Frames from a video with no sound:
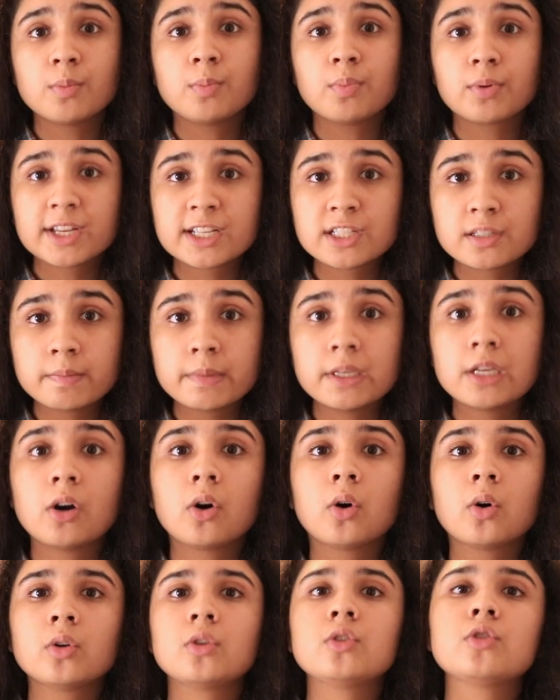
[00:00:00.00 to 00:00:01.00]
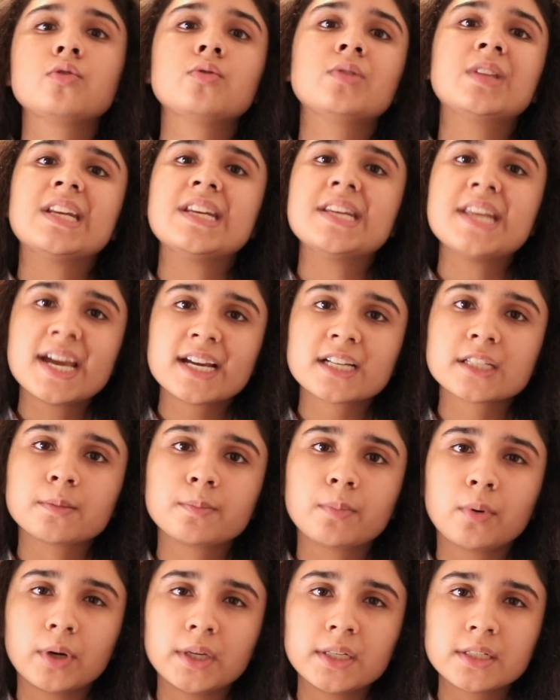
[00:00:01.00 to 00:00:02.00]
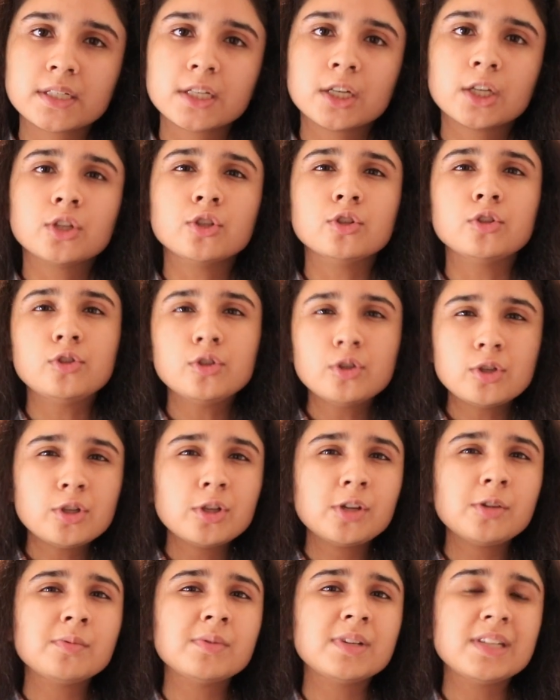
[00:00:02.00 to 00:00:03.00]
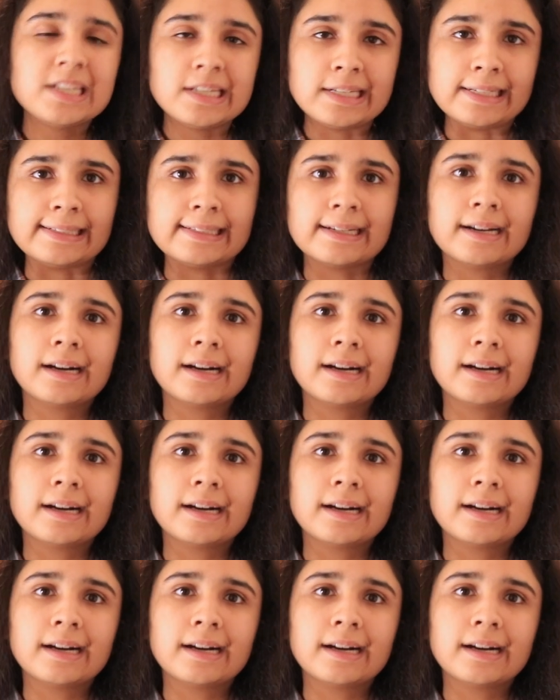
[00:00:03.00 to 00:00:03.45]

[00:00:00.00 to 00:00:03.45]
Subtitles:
brings me on to the next point. Do you need